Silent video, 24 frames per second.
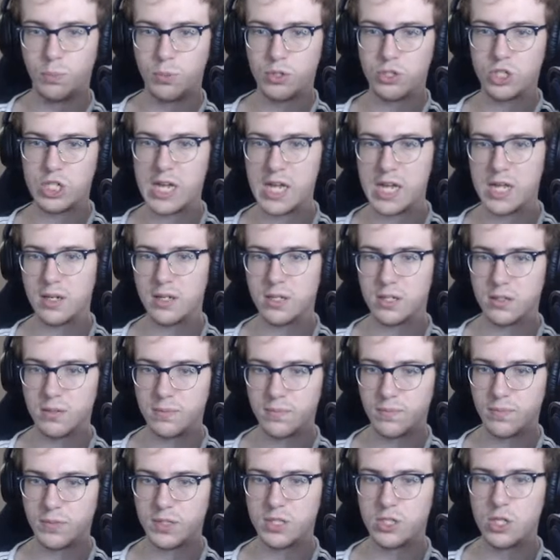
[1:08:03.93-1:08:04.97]
chat,
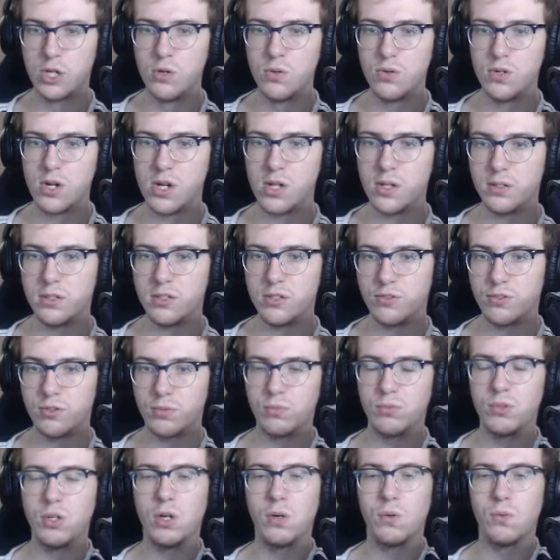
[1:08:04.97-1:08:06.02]
$2
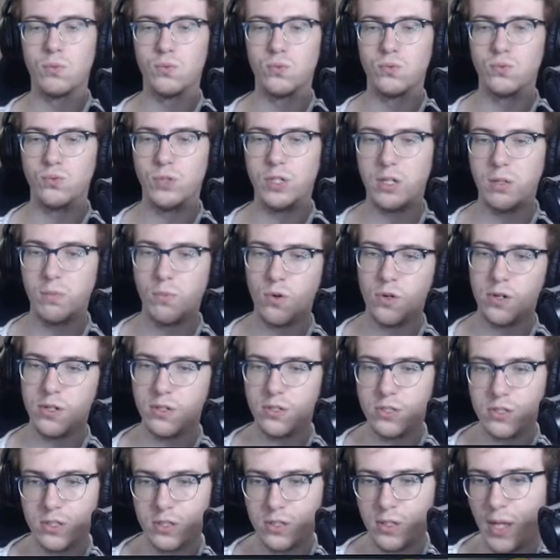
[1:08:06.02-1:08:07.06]
from Rigor
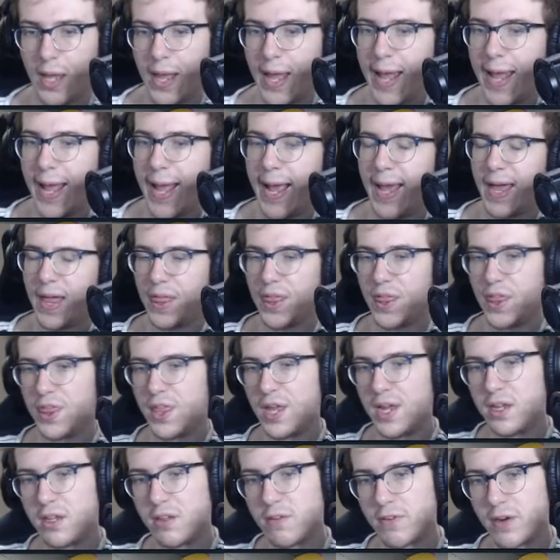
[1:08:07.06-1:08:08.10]
Mortis.
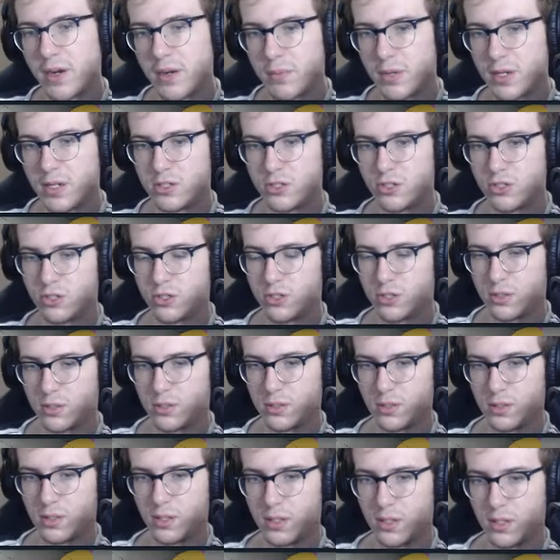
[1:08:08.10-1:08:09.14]
Thank you very much
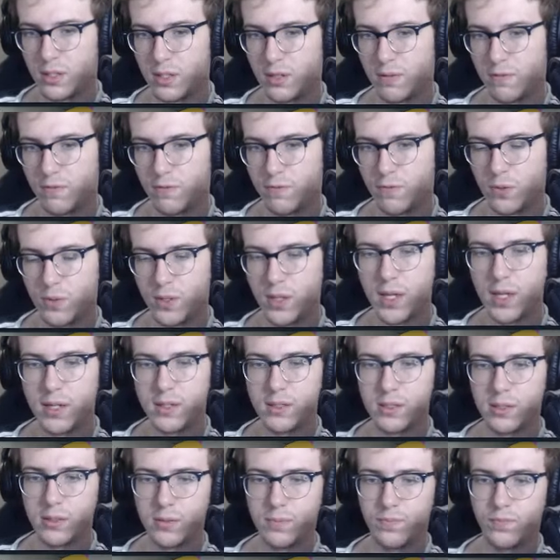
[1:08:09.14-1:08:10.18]
for that
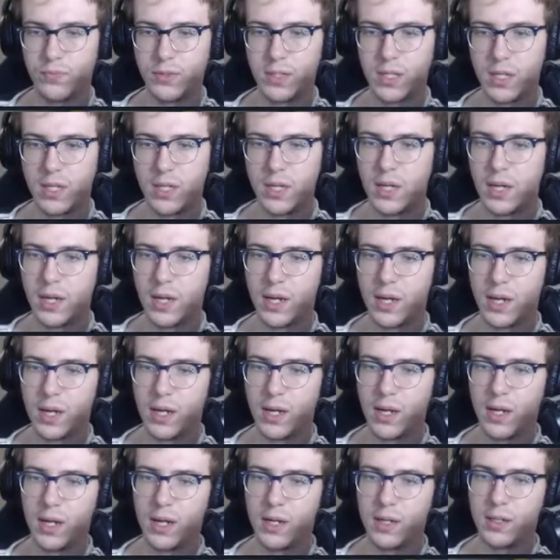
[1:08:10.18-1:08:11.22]
too.
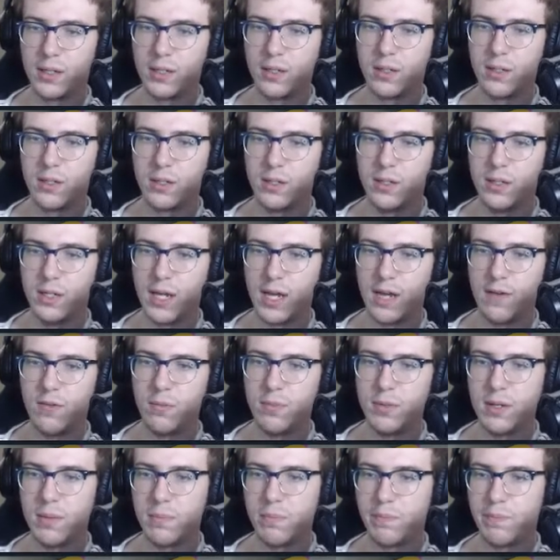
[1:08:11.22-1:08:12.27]
Could have it
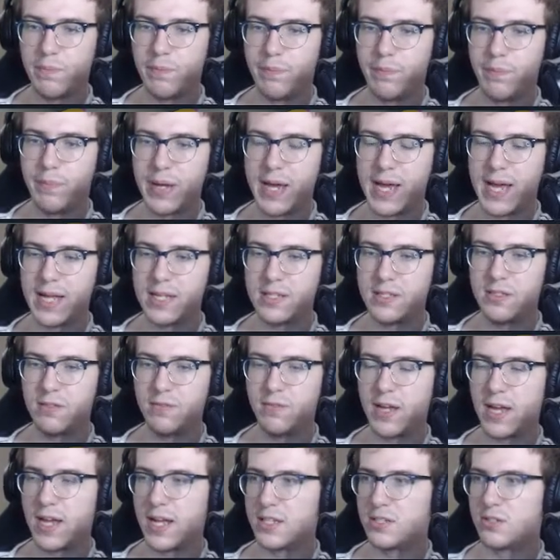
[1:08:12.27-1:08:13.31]
be a passive
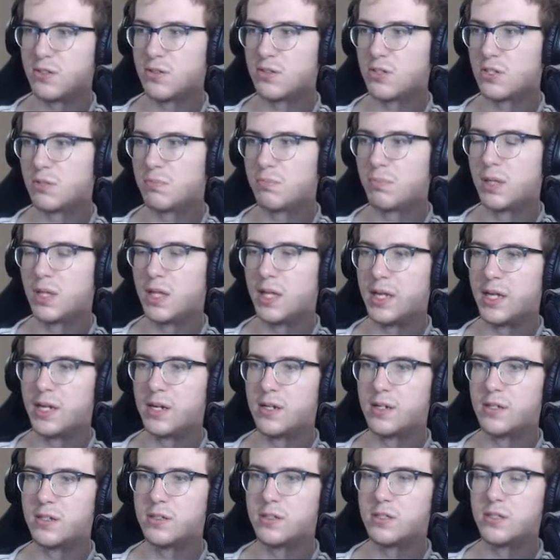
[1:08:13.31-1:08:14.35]
hazard to
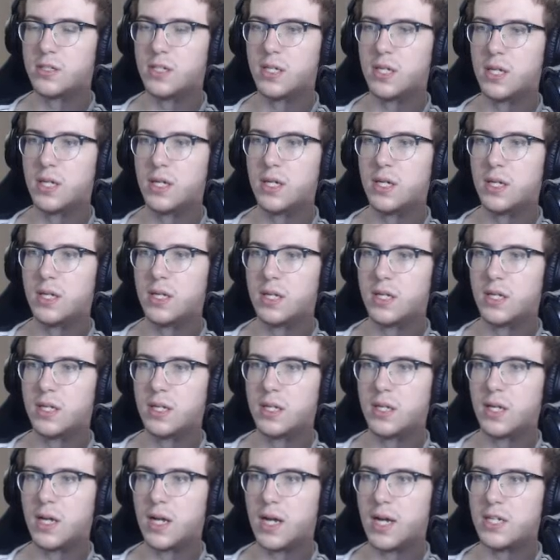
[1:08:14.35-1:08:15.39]
players.
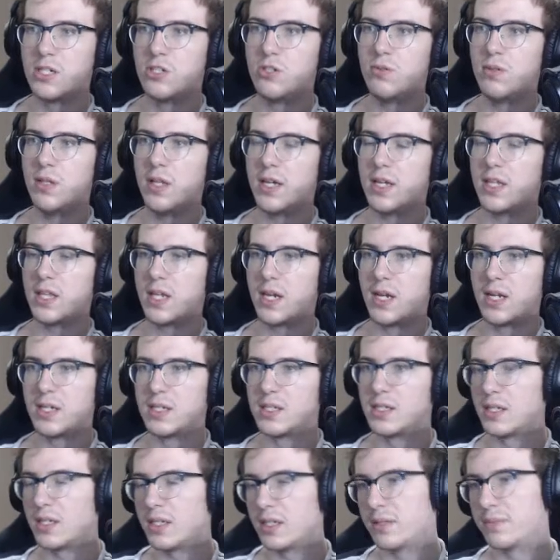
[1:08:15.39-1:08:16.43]
I do like that
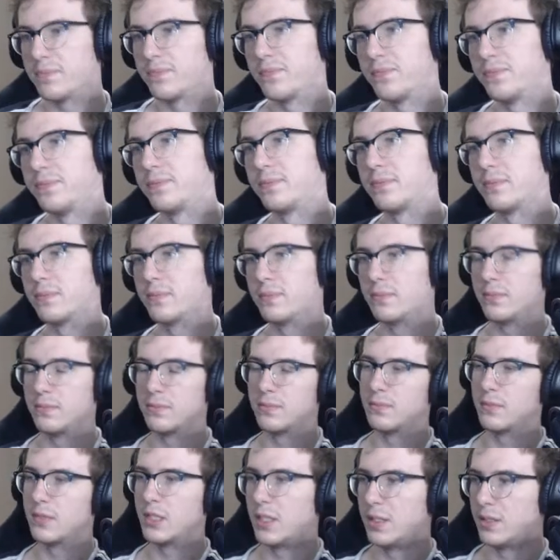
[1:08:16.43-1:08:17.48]
idea.
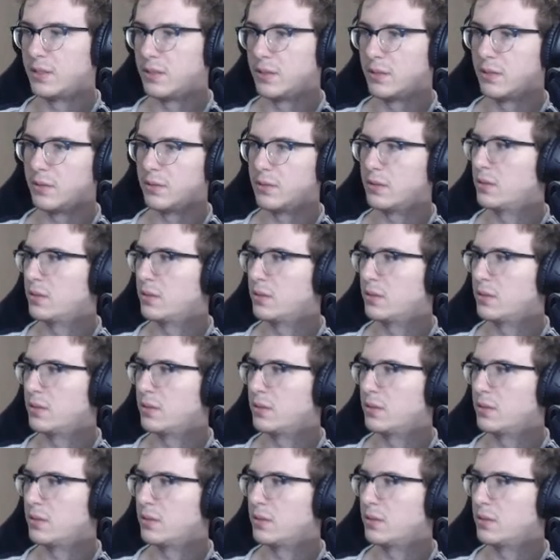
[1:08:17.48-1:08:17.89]
I do.